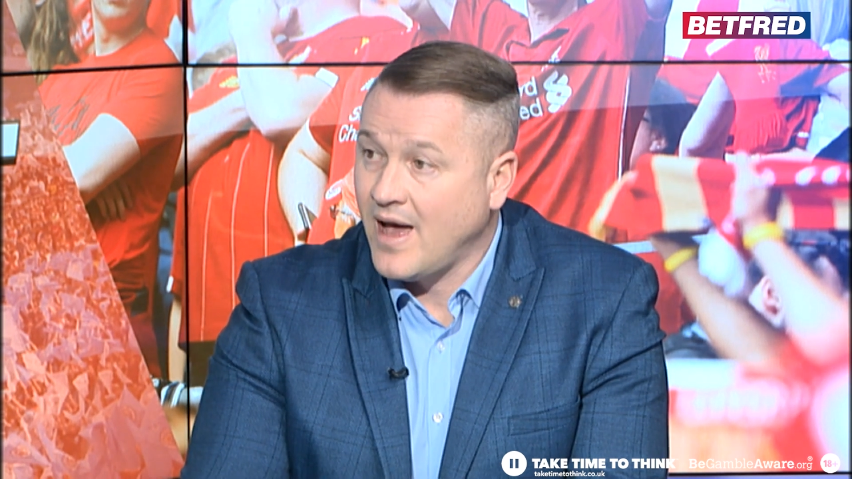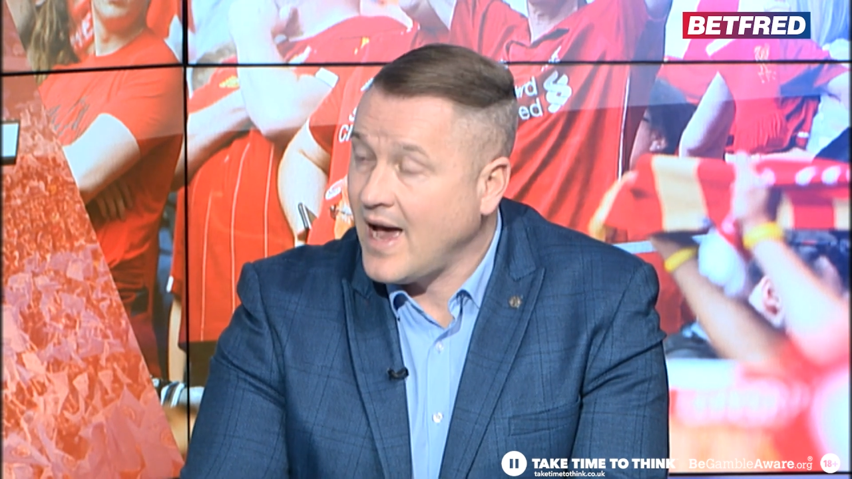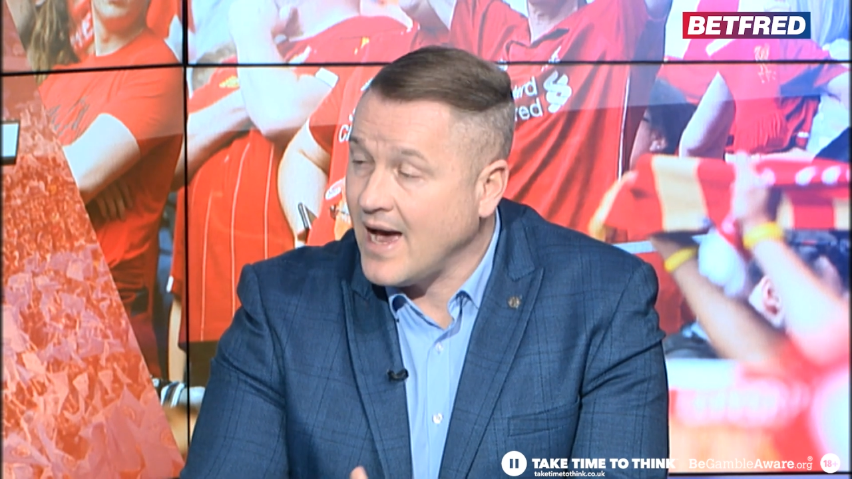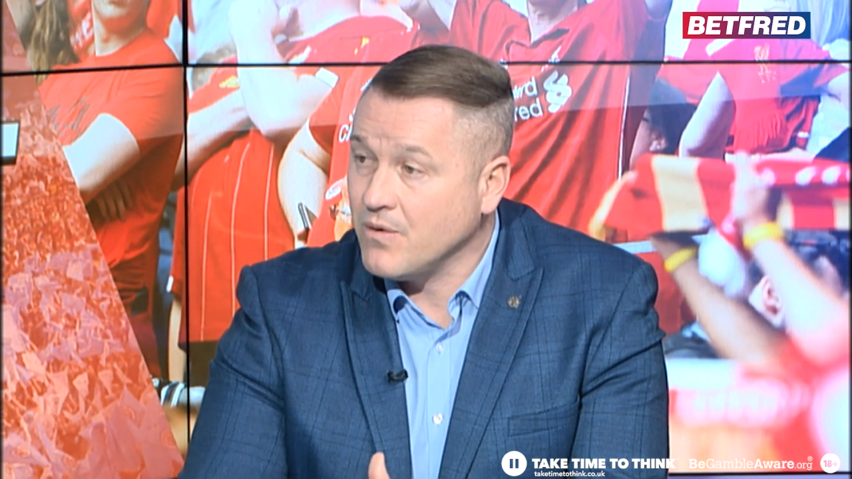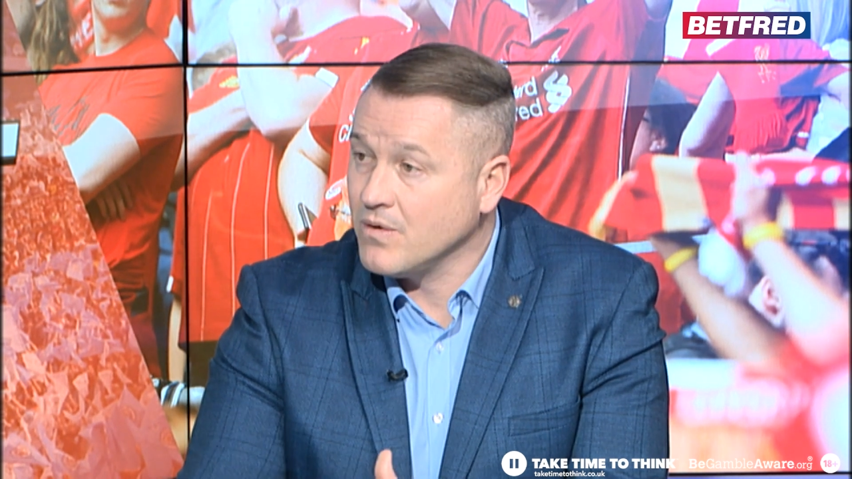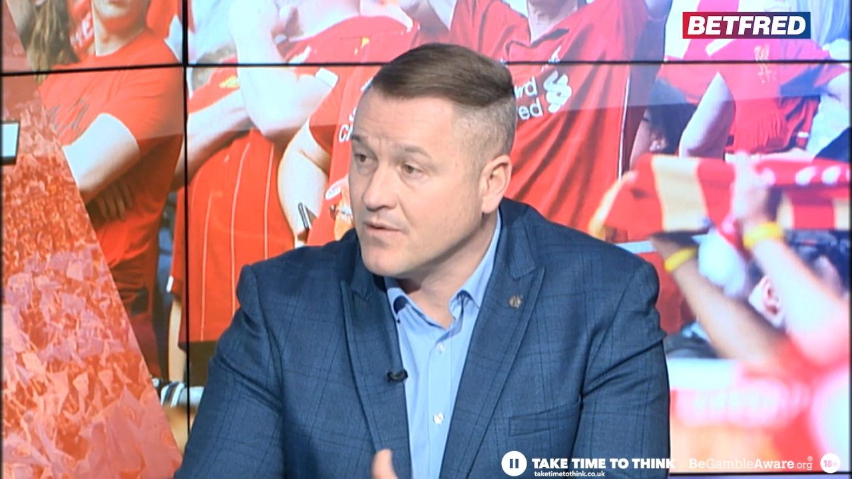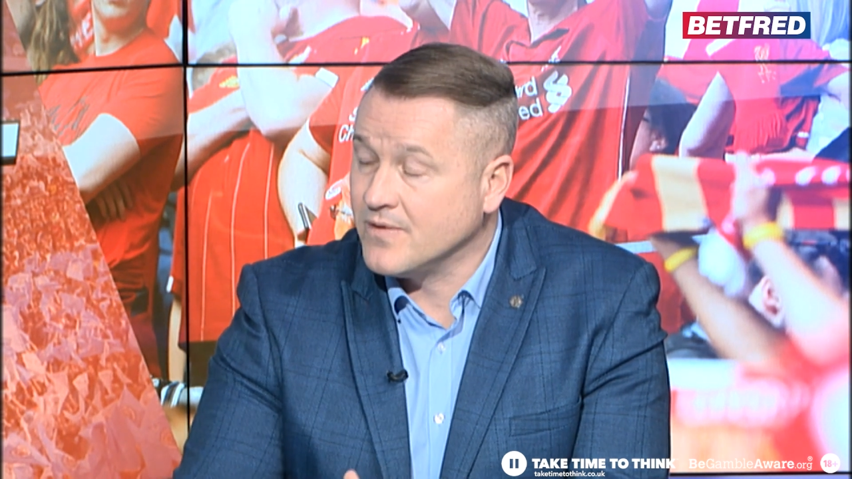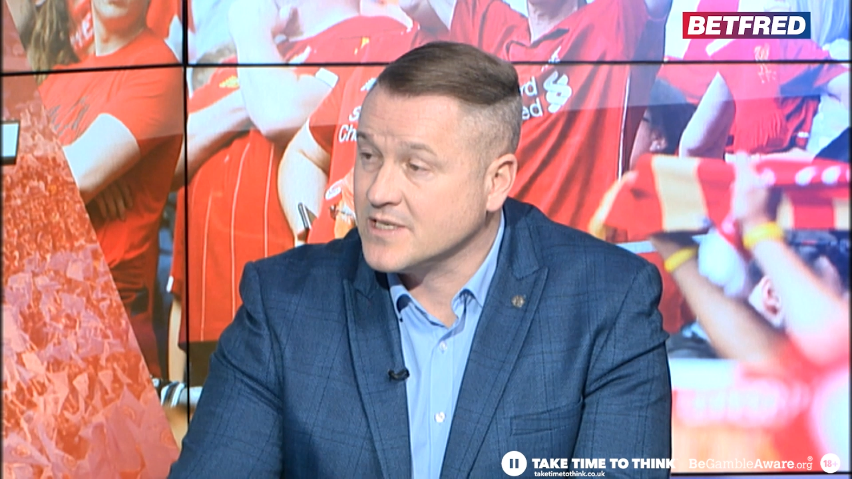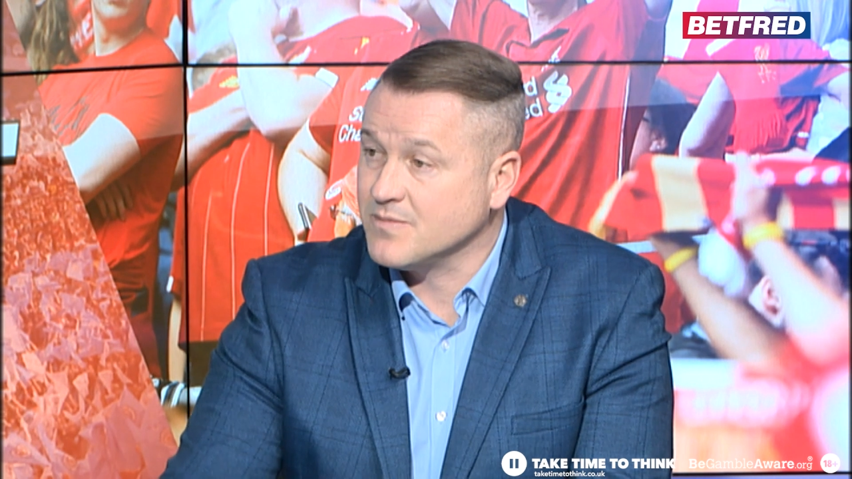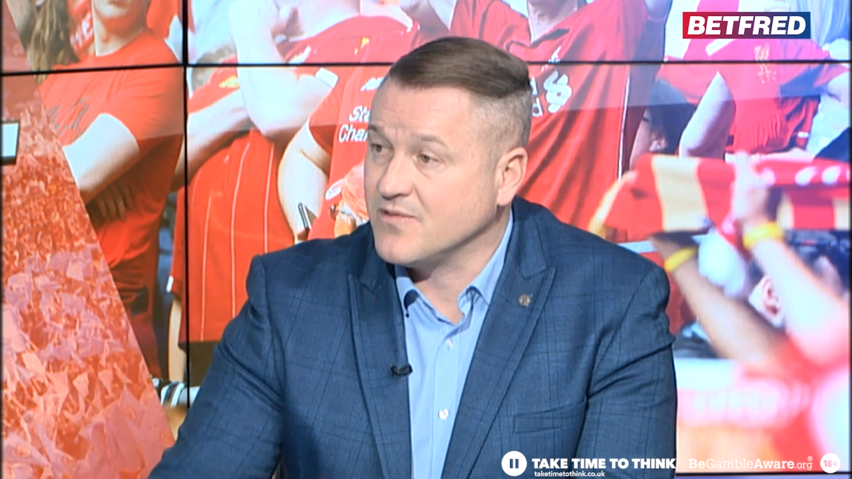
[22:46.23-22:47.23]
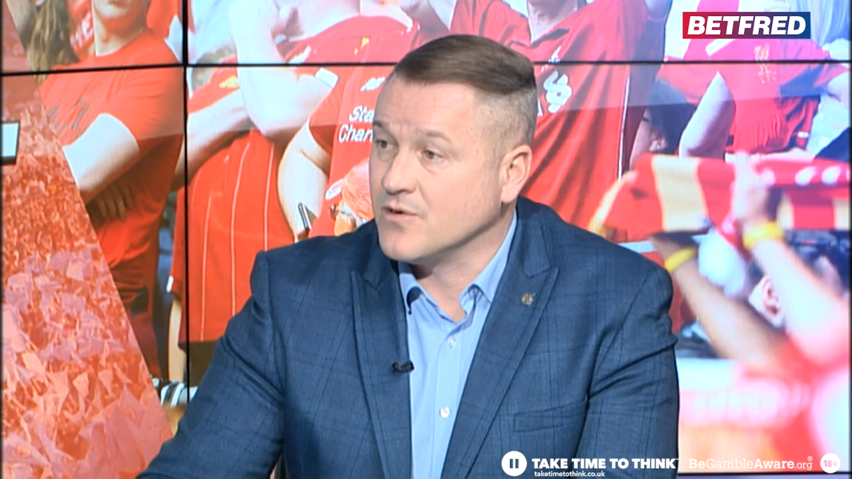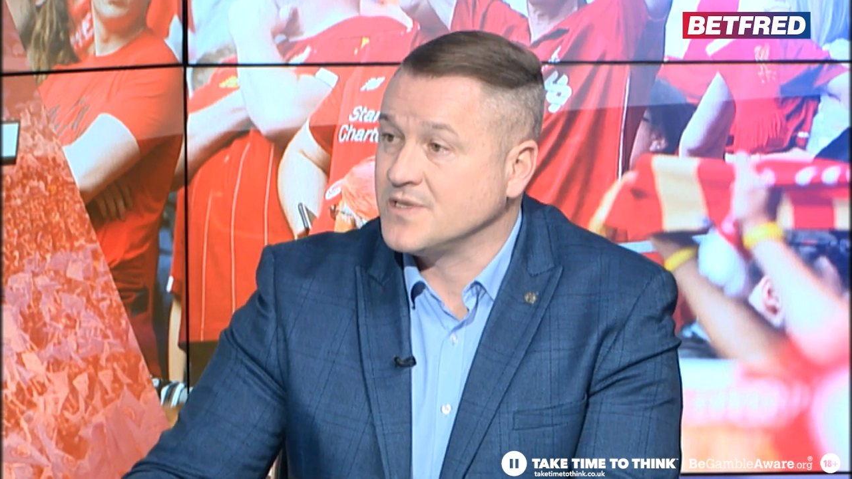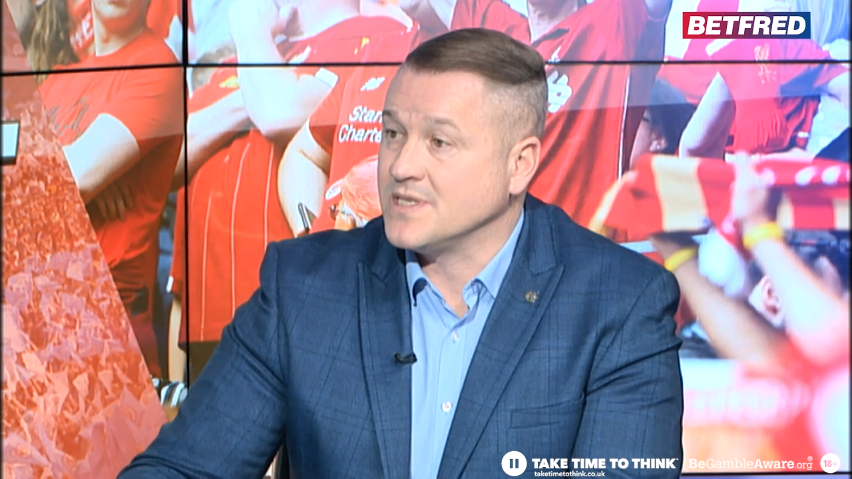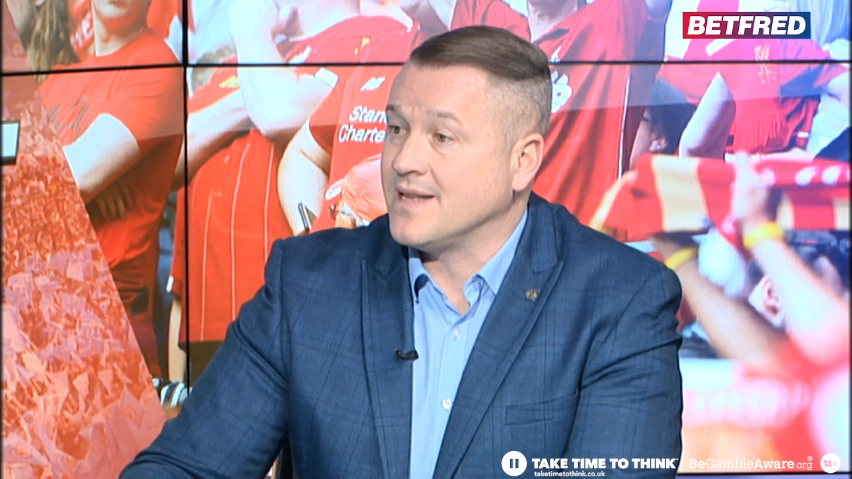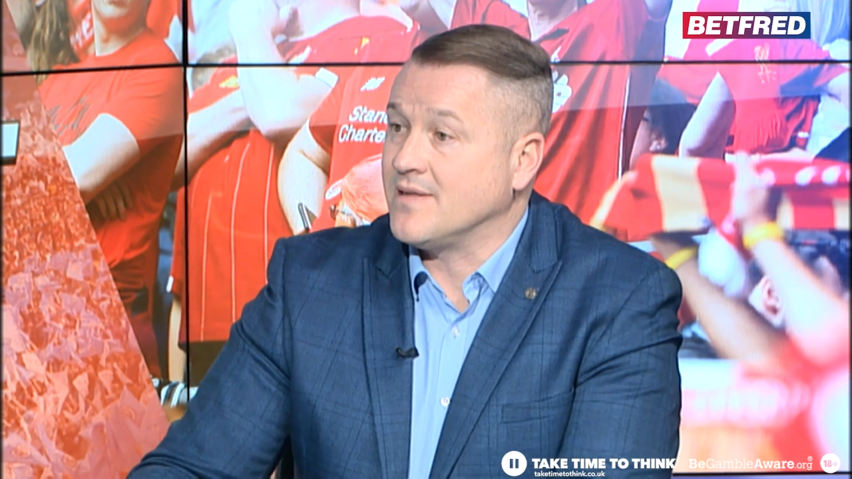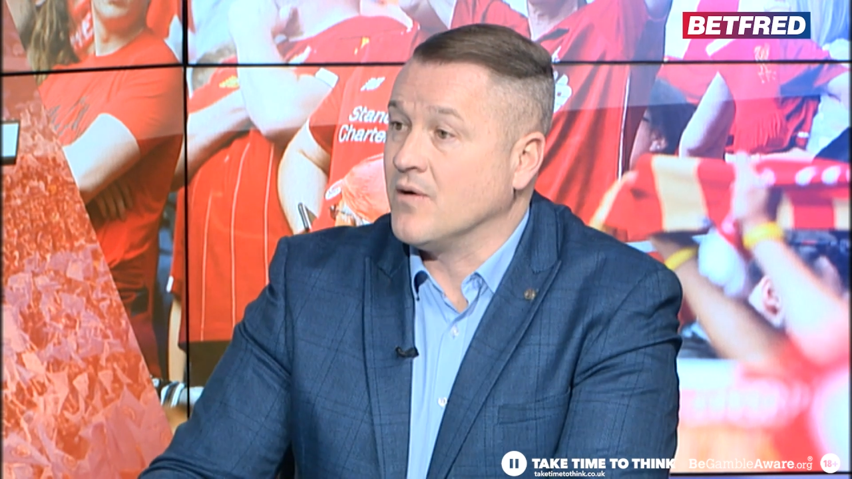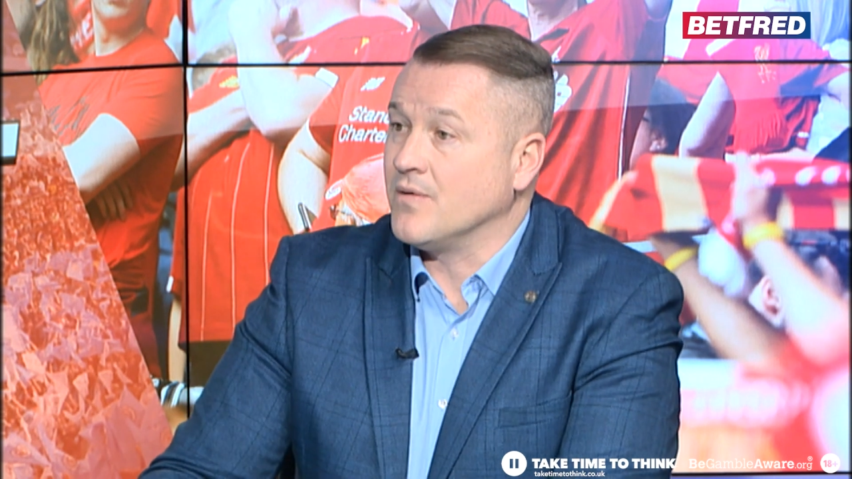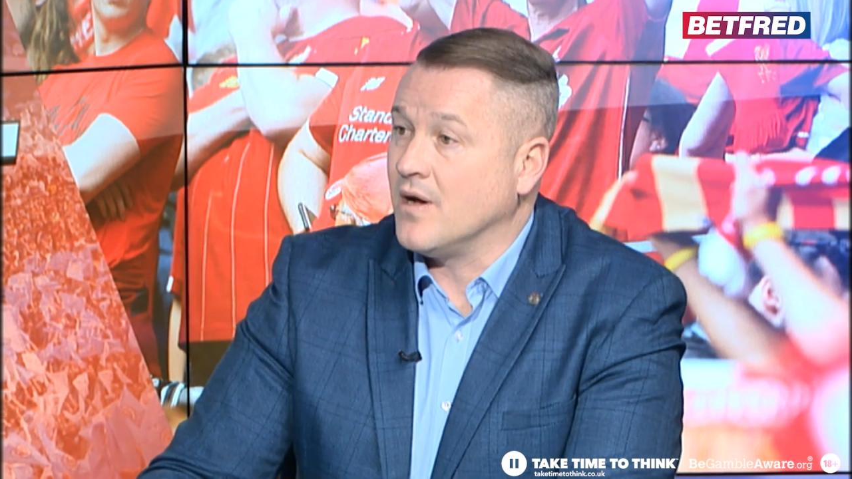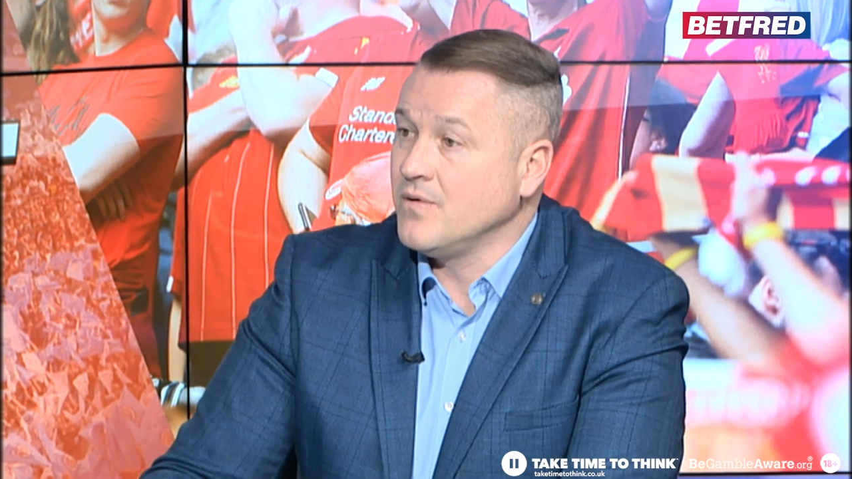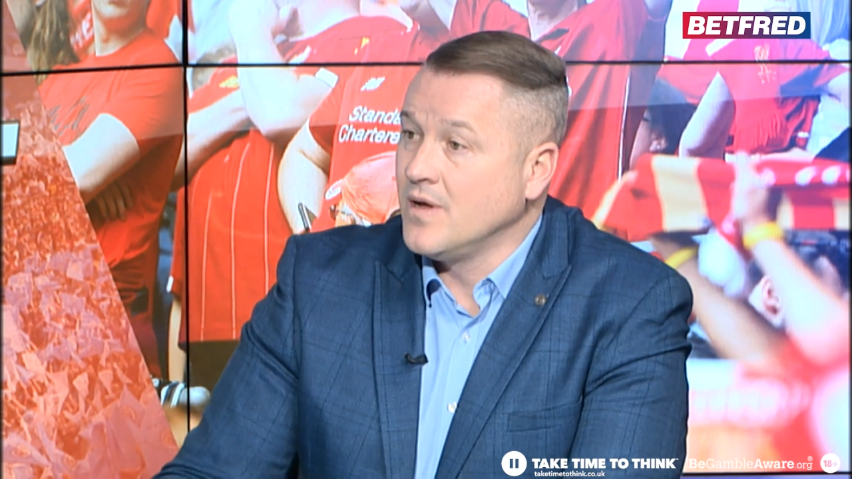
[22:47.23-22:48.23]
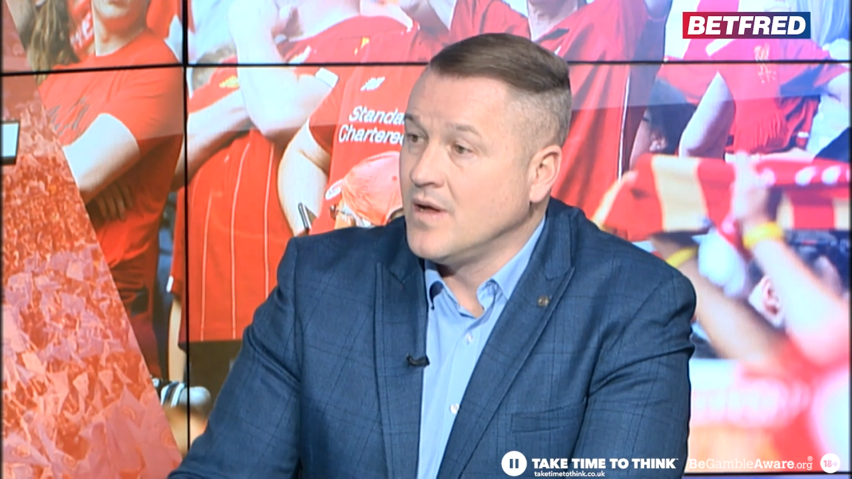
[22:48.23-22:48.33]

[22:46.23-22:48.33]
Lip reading: How on recent performances, I don't know.